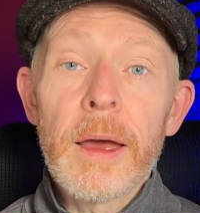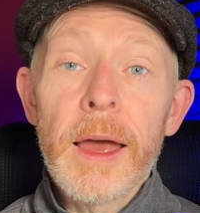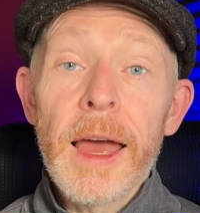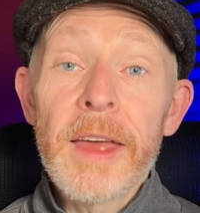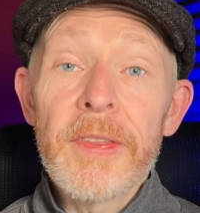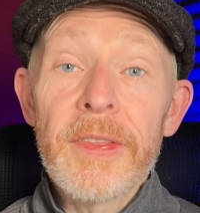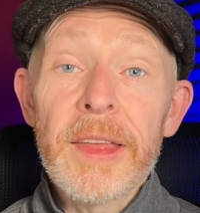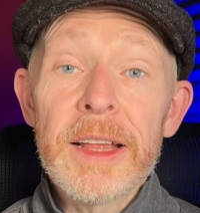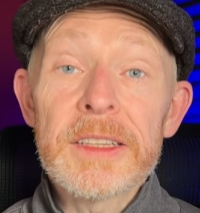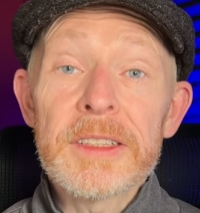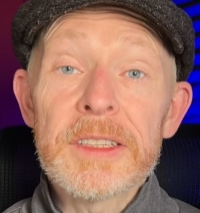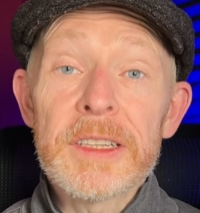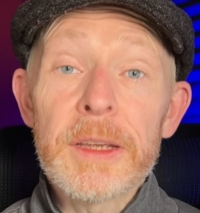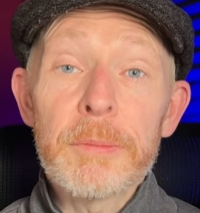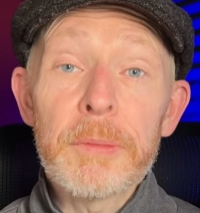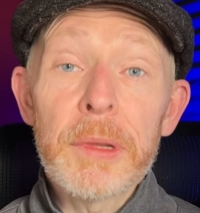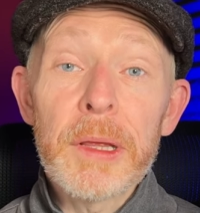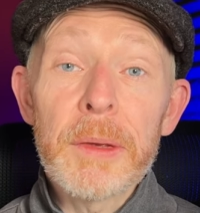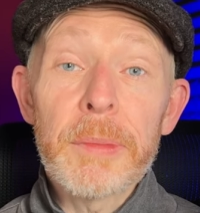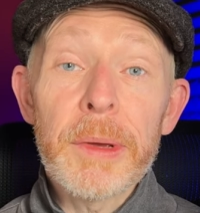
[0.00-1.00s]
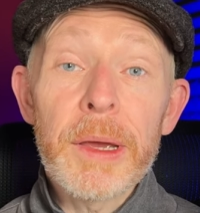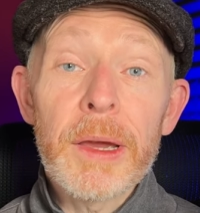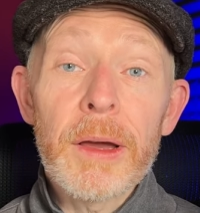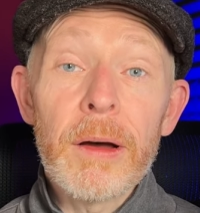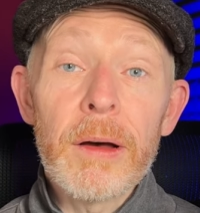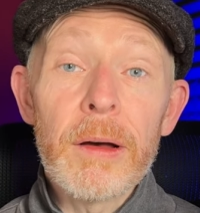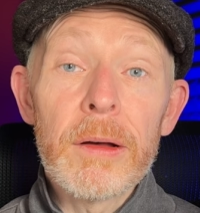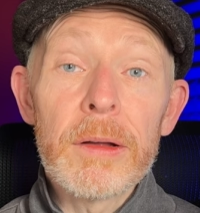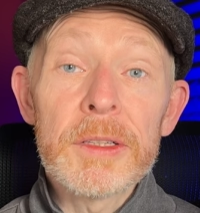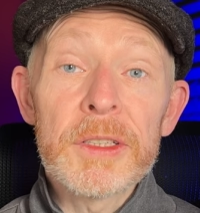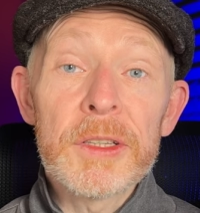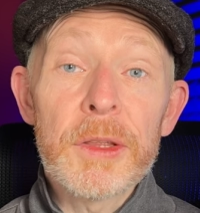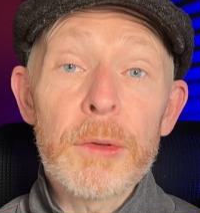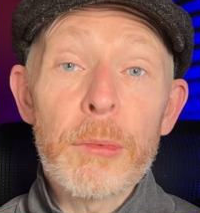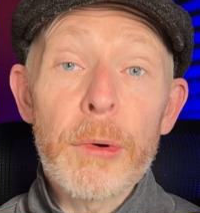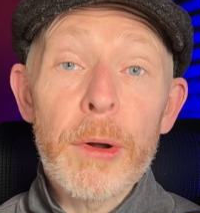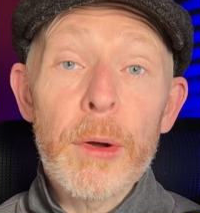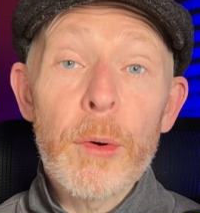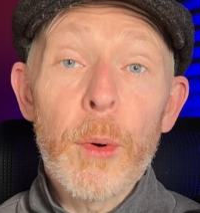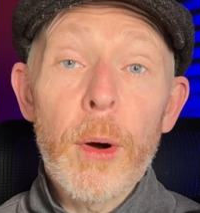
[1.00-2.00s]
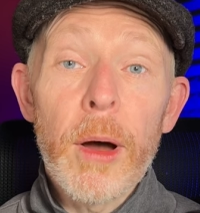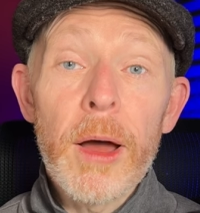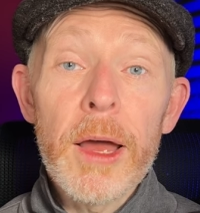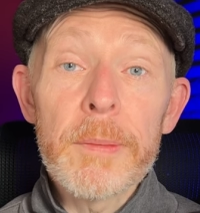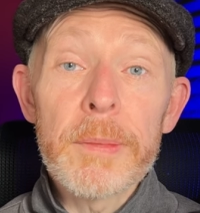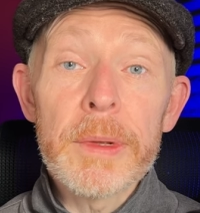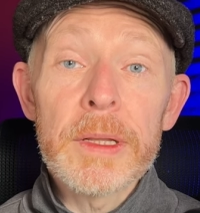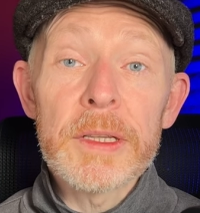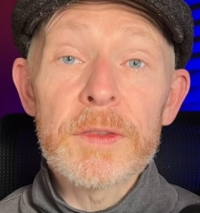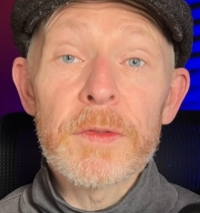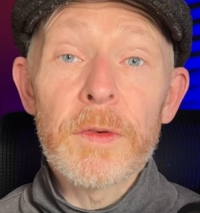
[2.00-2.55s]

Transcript: And that's simply because the requirements